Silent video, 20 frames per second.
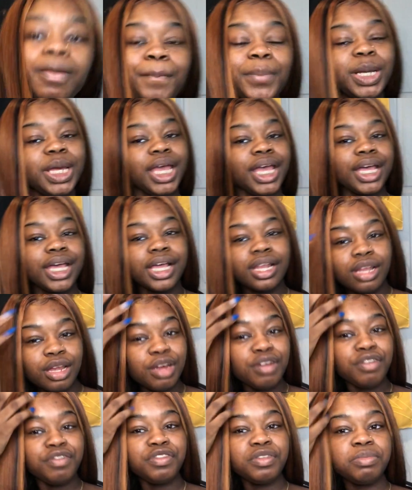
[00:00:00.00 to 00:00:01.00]
But yeah,
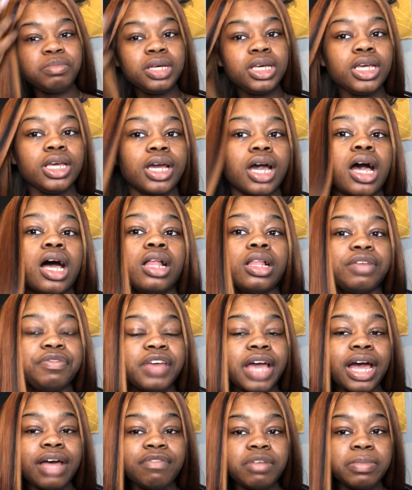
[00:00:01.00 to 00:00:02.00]
learn from me, y'all. If
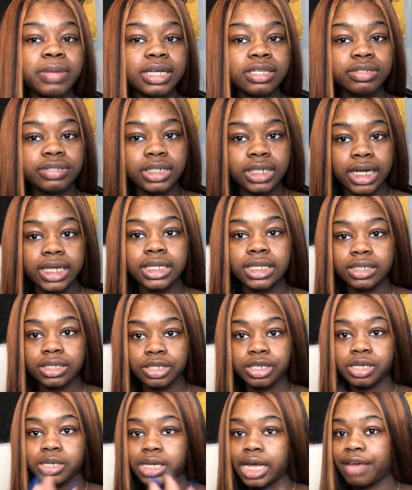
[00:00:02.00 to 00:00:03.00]
y'all have a best friend like this in
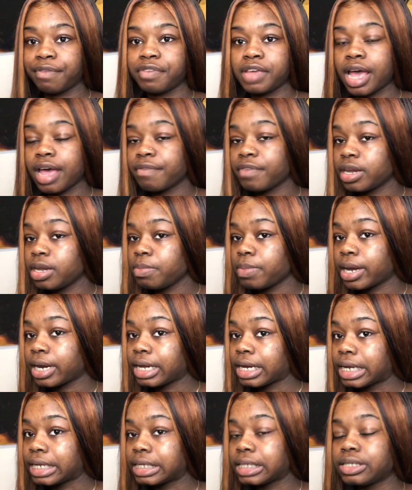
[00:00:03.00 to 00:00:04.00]
your life, if y'all have anybody
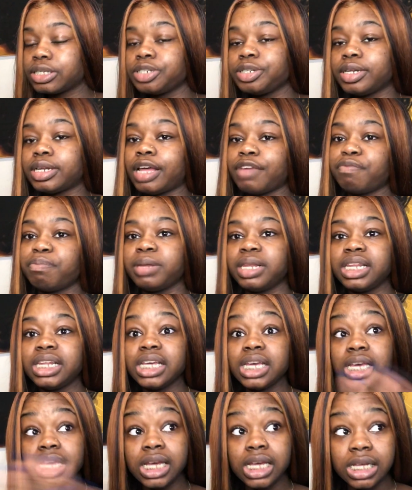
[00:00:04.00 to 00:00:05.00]
like this in your life,
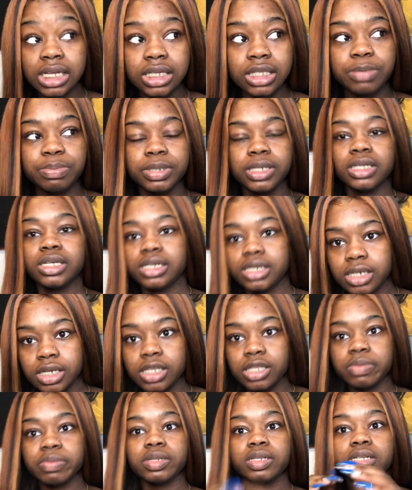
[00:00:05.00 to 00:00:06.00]
please,
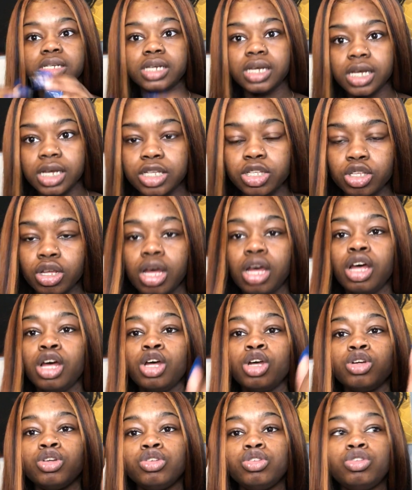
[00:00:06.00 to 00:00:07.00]
please, please,
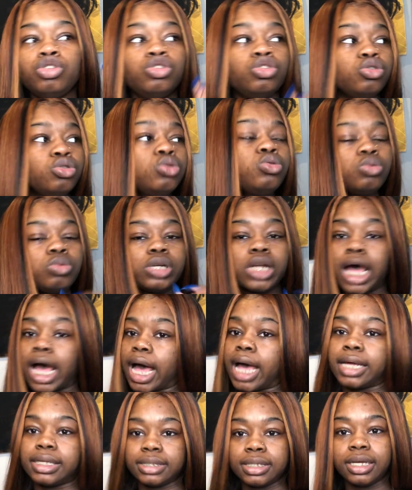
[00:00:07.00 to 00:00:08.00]
do
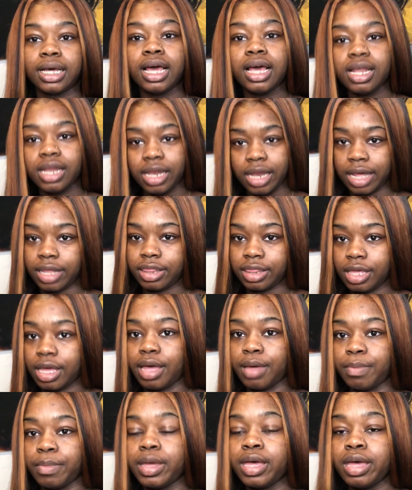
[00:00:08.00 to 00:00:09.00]
not let
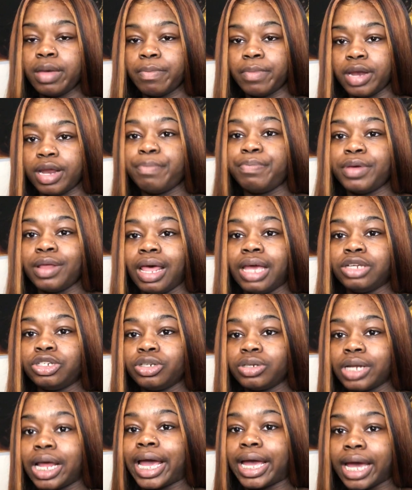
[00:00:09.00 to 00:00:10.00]
them manipulate you
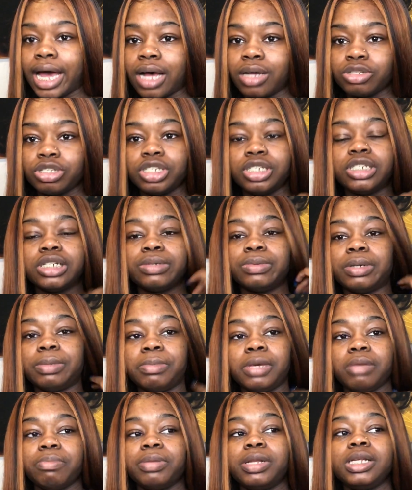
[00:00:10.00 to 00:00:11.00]
like how she did with
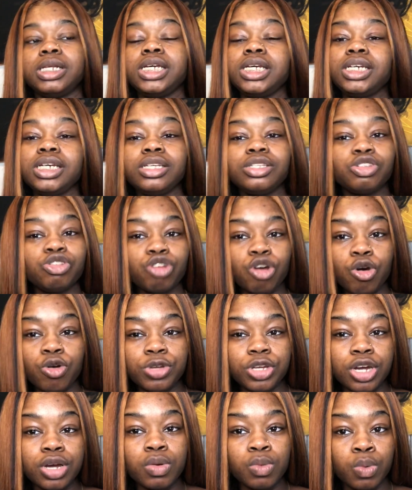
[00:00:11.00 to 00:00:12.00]
me. Please know
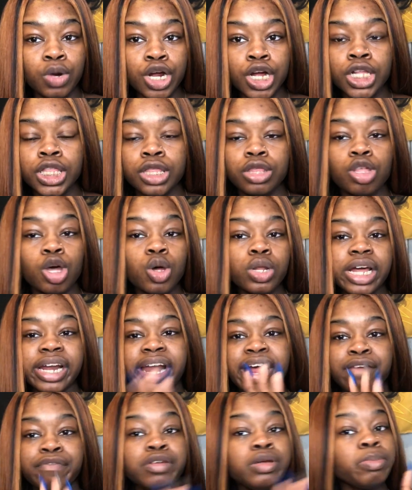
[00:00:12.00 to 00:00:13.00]
your worth. Know that
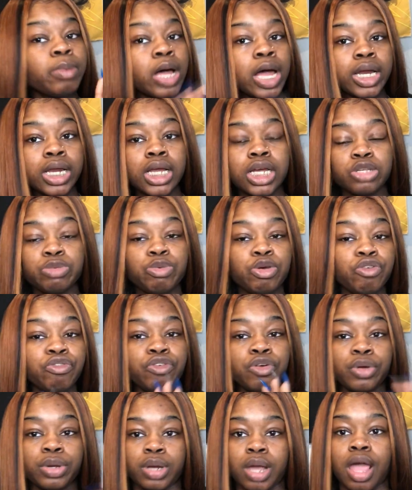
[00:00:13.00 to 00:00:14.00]
everybody is
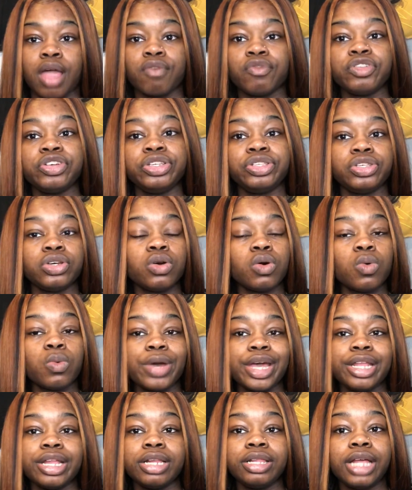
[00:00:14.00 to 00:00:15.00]
beautiful in every single
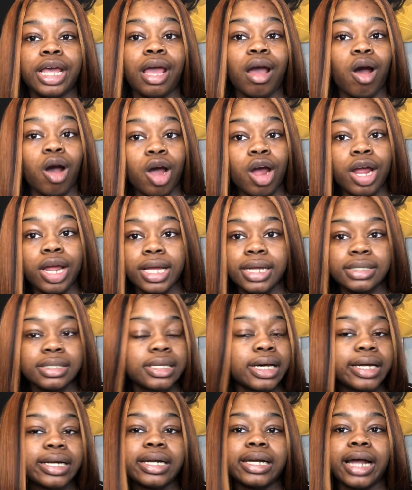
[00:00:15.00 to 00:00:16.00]
way that they are,
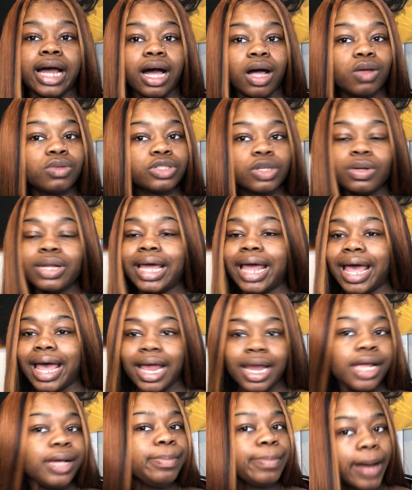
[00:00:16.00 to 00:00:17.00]
inside and out. Don't let
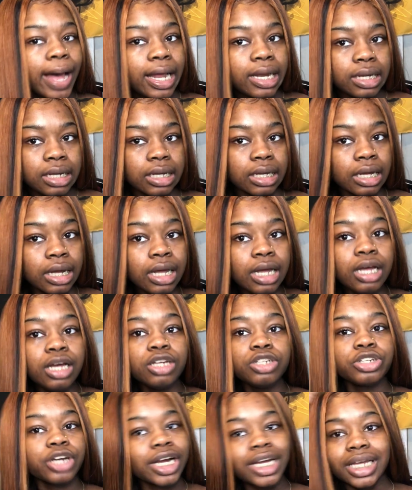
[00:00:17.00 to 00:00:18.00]
anybody
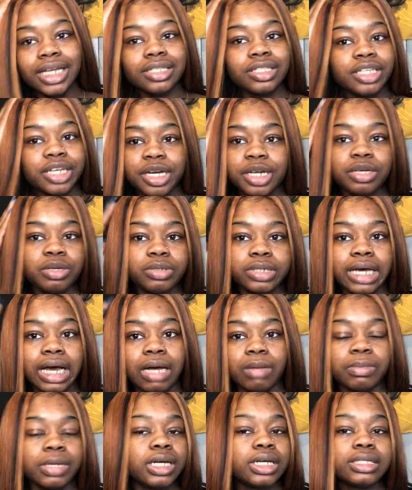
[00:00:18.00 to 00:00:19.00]
try and tear you
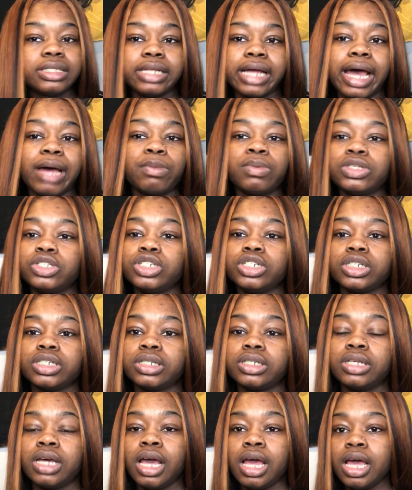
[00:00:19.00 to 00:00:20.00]
down, because that was
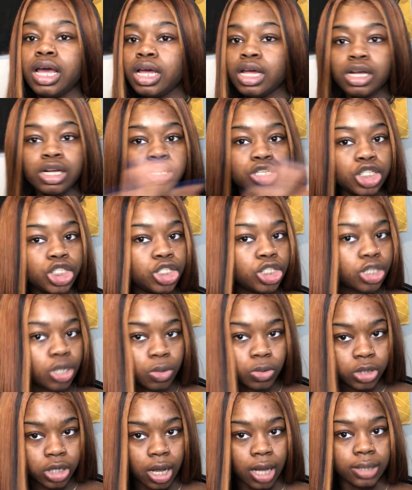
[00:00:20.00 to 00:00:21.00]
just so
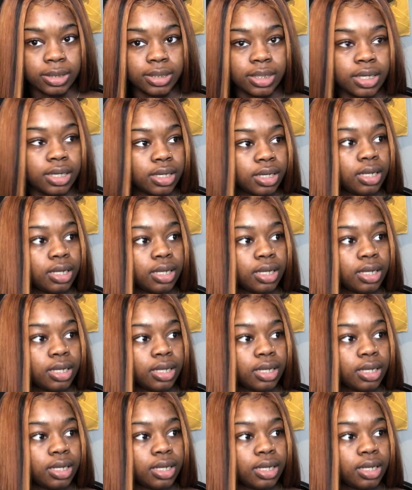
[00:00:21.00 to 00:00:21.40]
toxic.